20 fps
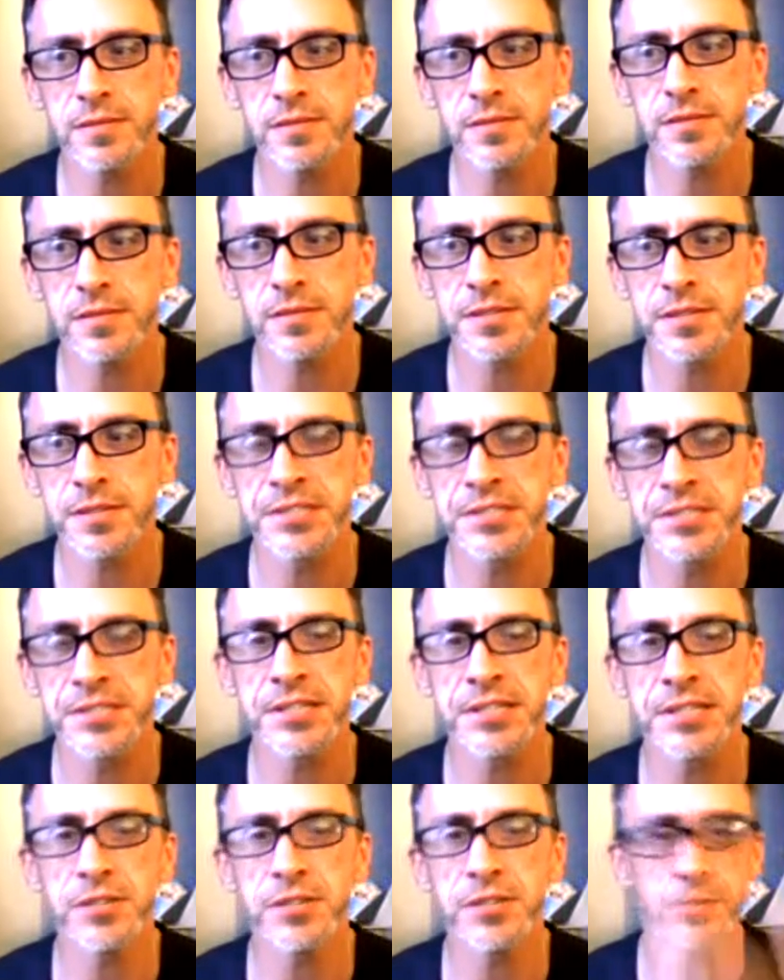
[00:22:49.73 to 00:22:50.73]

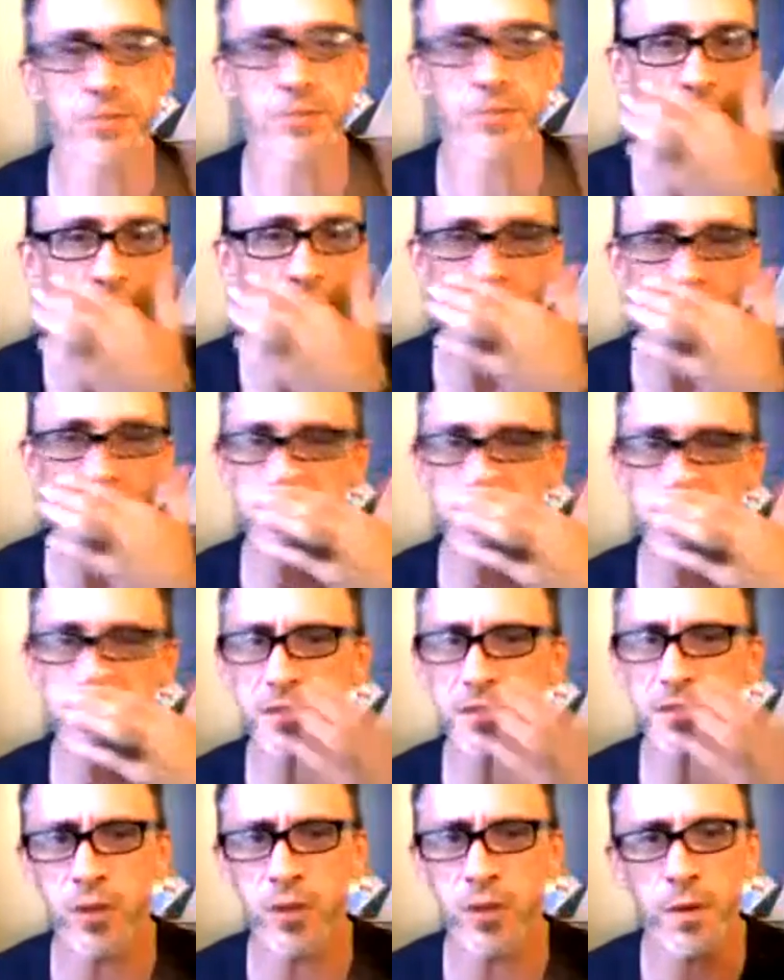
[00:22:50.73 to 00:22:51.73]
continue like
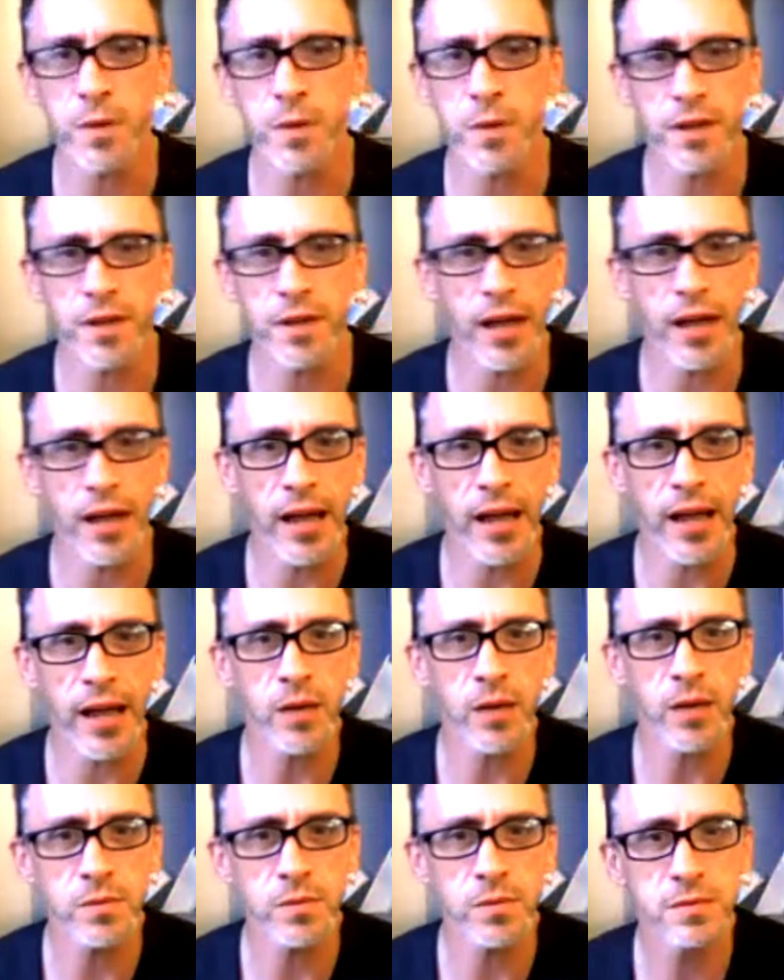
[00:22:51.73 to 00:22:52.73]
going out,
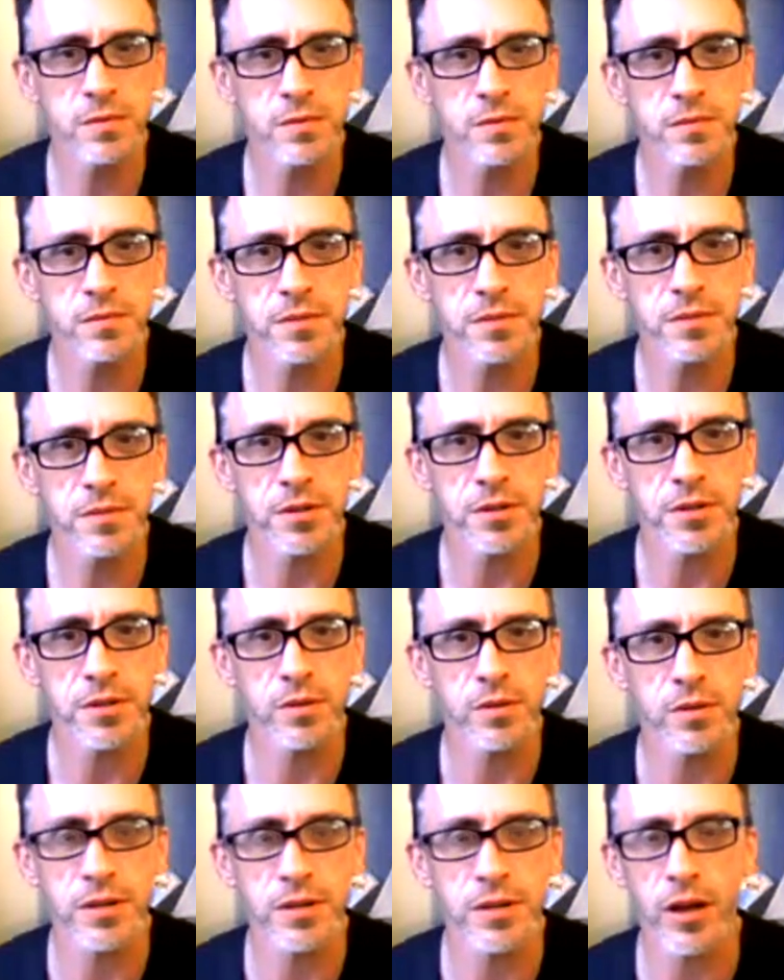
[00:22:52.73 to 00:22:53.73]
and
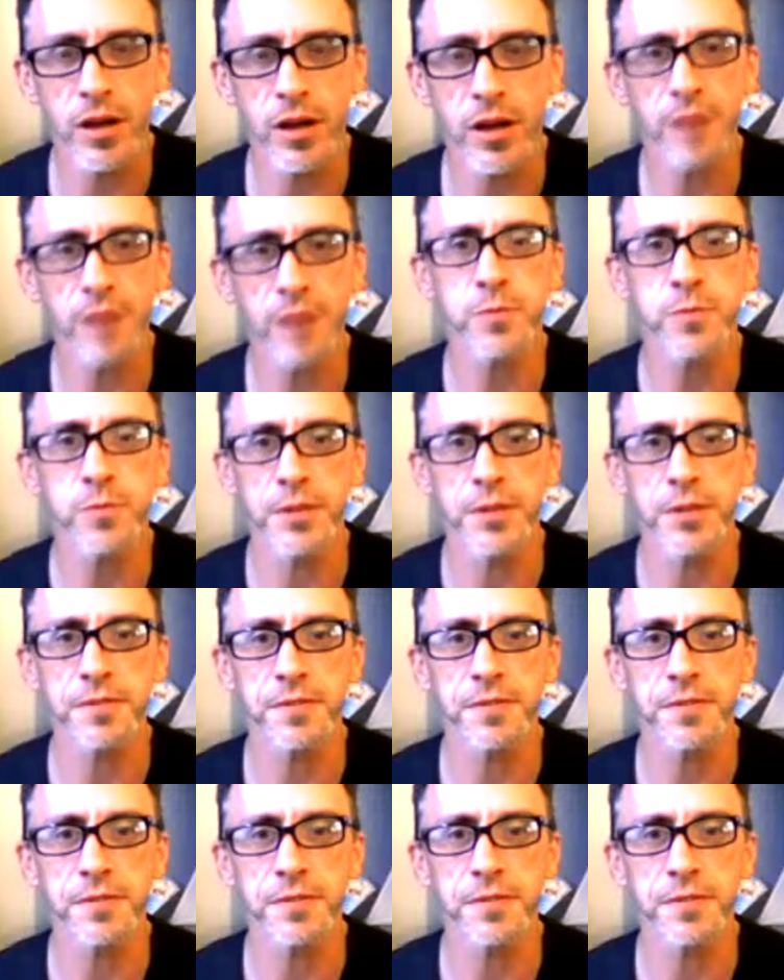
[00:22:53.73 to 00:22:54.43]
off with